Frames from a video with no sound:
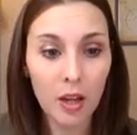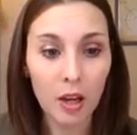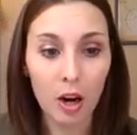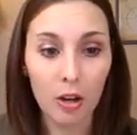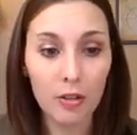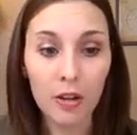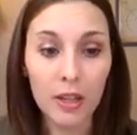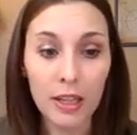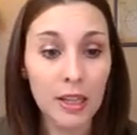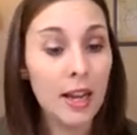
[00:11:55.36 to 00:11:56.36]
Are there
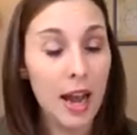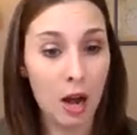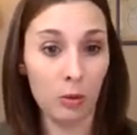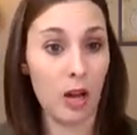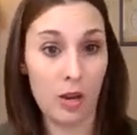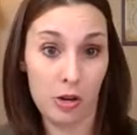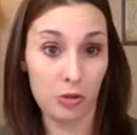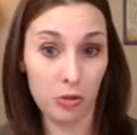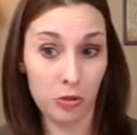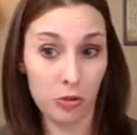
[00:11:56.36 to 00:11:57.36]
any
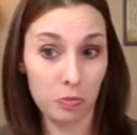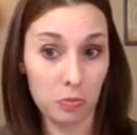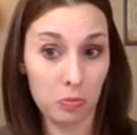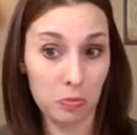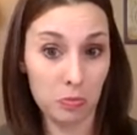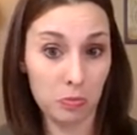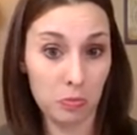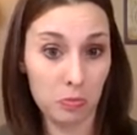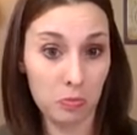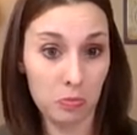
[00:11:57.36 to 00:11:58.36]
outliers?
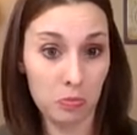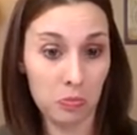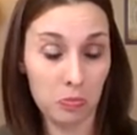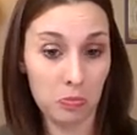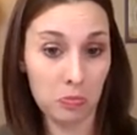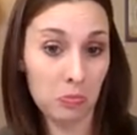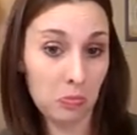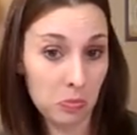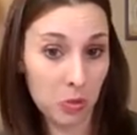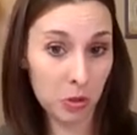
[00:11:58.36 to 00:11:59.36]

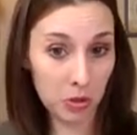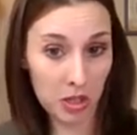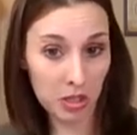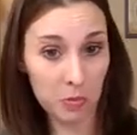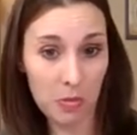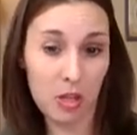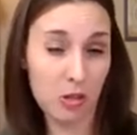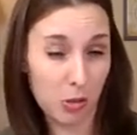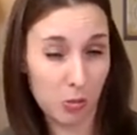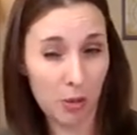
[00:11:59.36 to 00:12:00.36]
Looks like to me
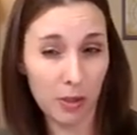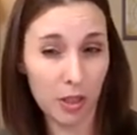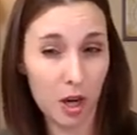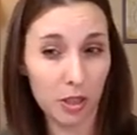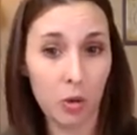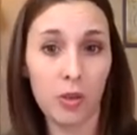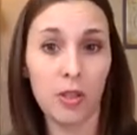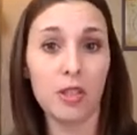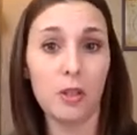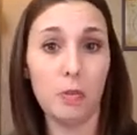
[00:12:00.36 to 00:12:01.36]
there's probably not
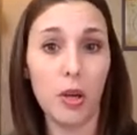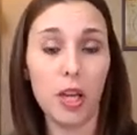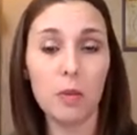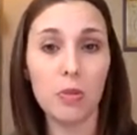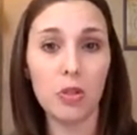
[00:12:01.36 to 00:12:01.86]
going to be, but